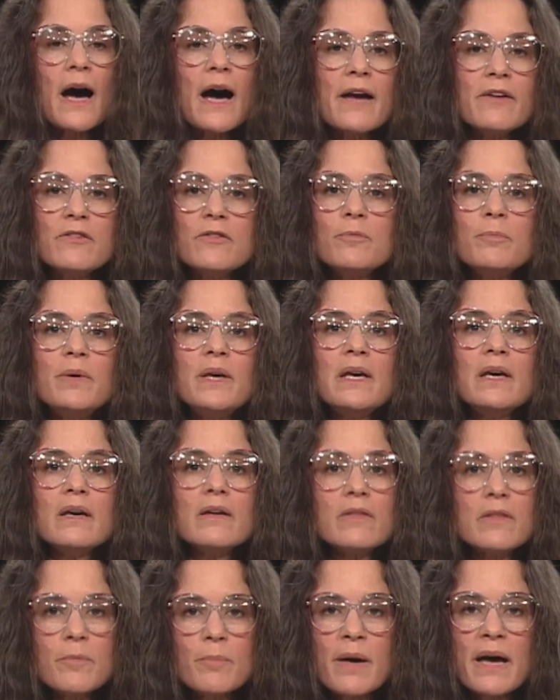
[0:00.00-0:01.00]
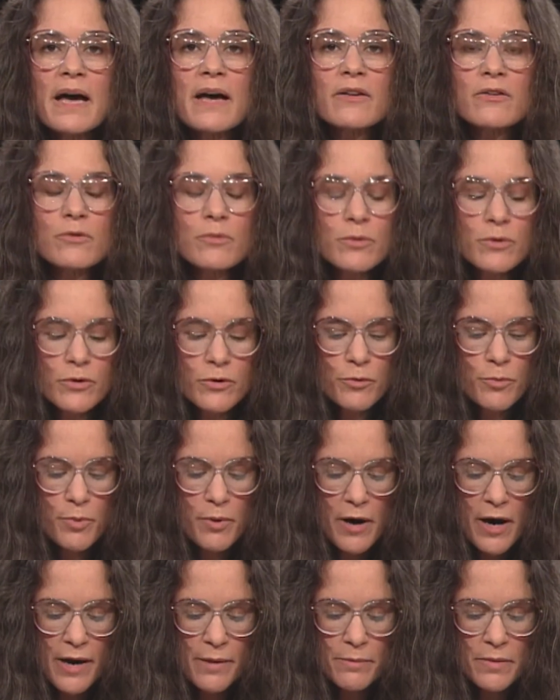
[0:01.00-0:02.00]
I speak the password
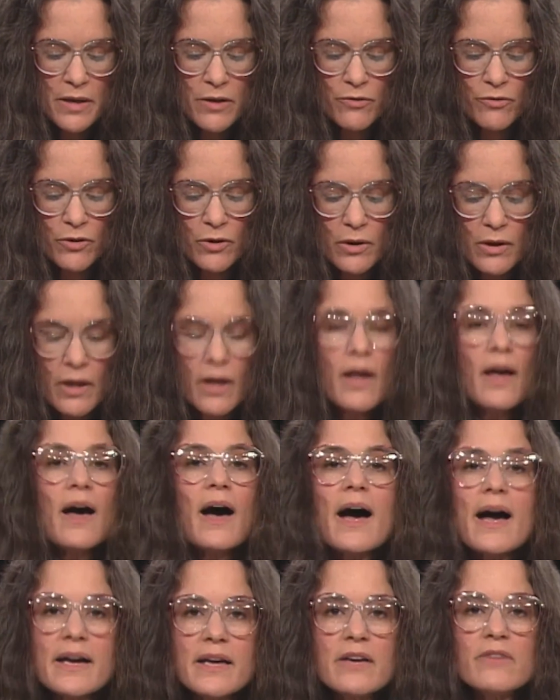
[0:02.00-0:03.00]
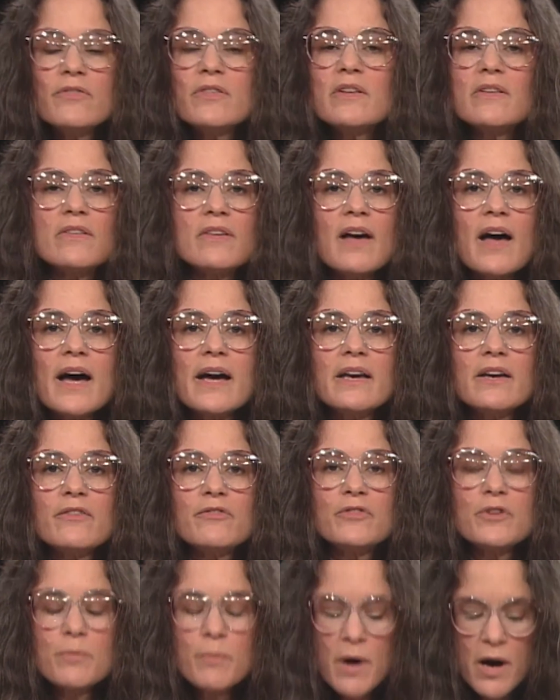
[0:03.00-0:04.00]
primeval. I give the sign
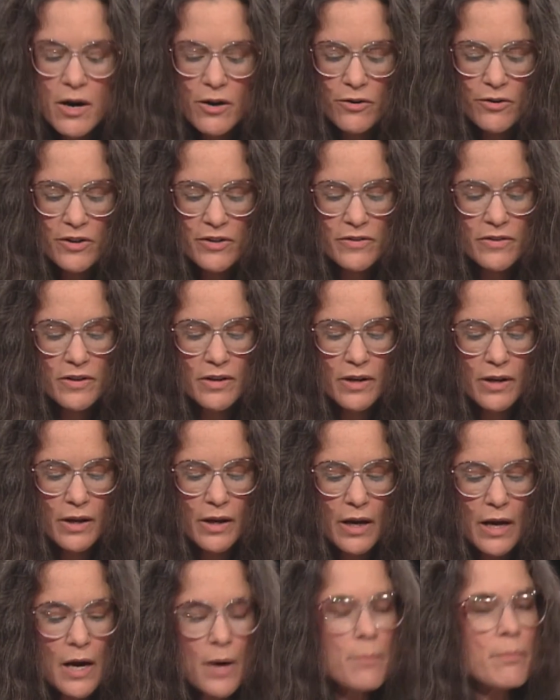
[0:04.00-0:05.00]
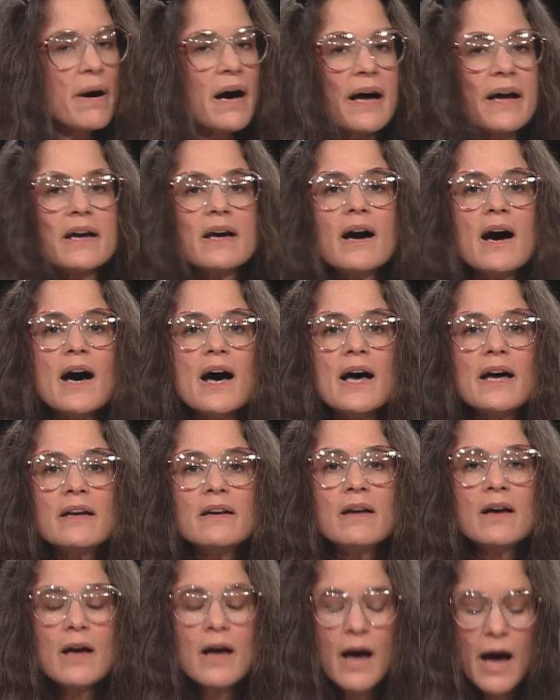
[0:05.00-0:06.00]
of democracy. By
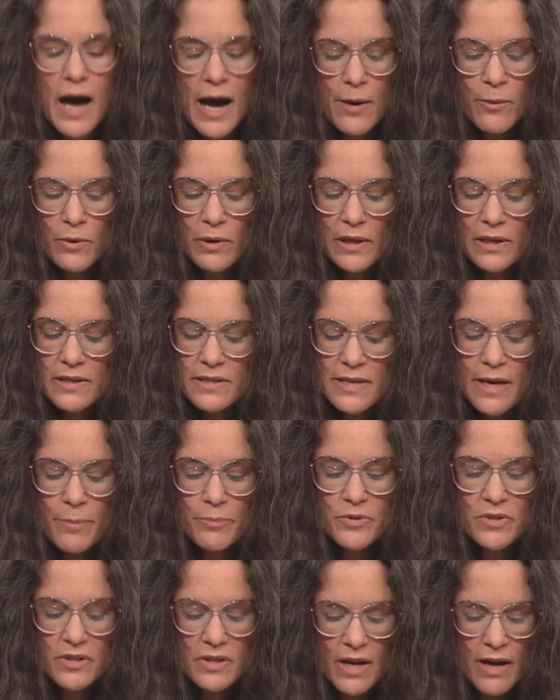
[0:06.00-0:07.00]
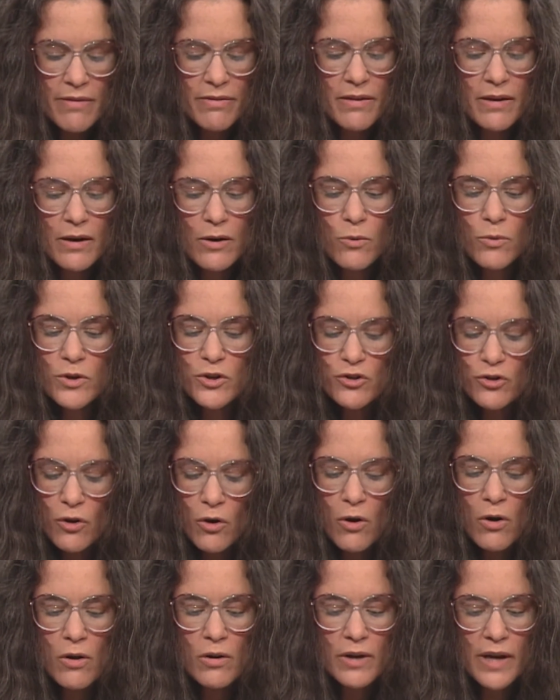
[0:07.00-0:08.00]
God, I will accept nothing which
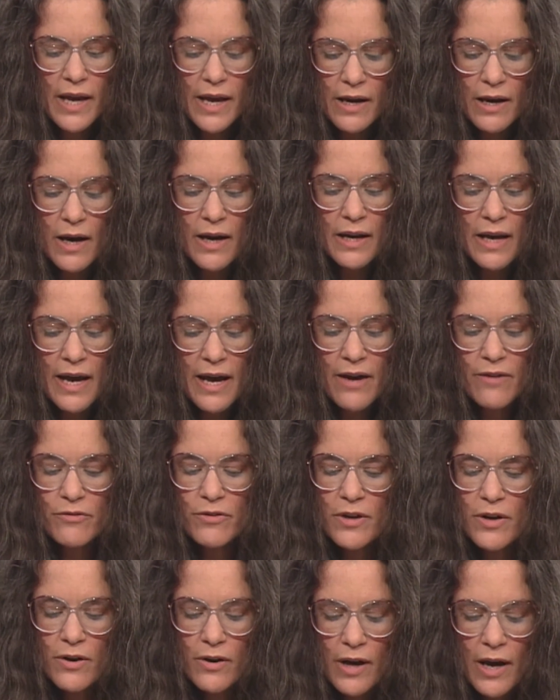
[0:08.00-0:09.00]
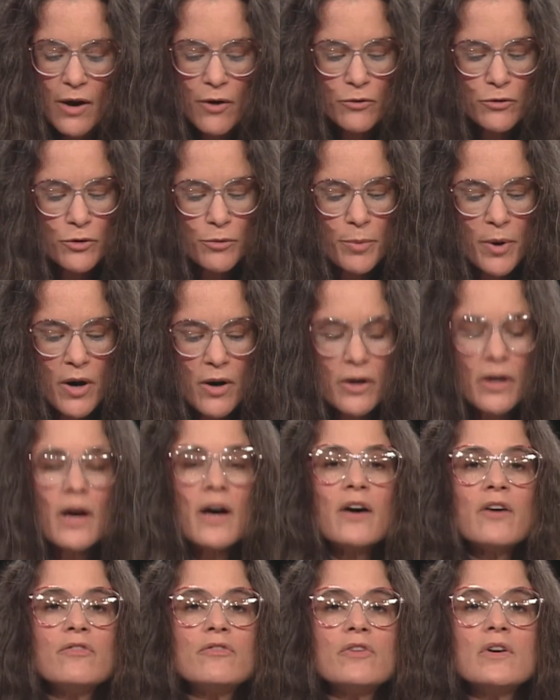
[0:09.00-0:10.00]
all cannot have their counterpart
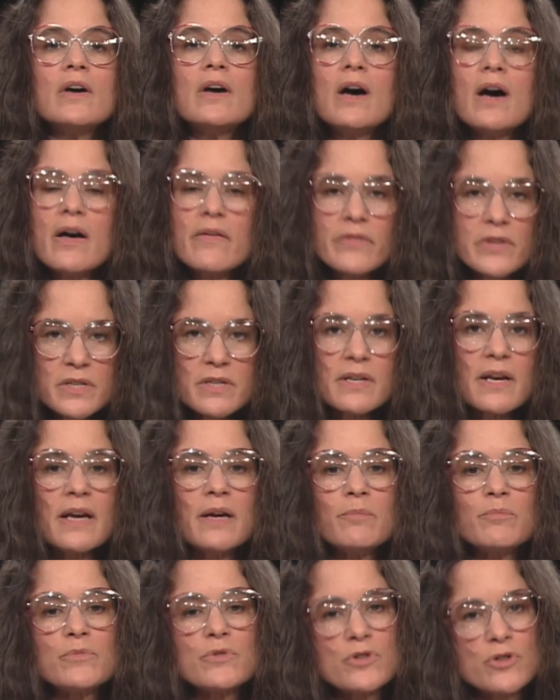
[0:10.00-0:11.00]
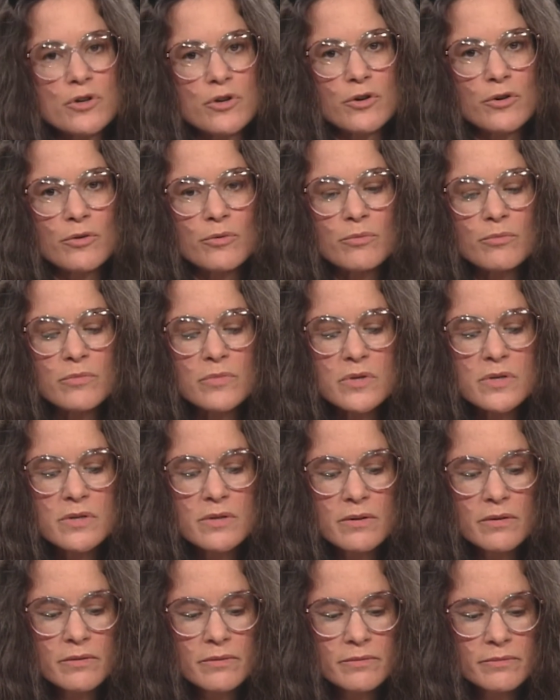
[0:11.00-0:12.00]
of on the same
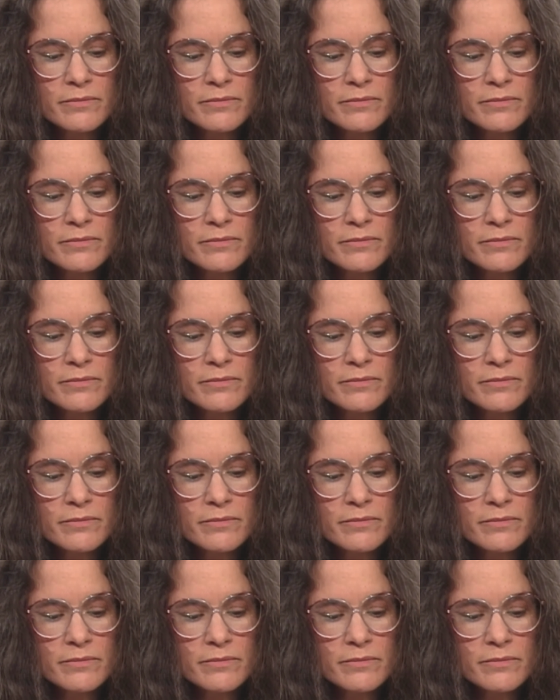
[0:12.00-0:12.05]
terms.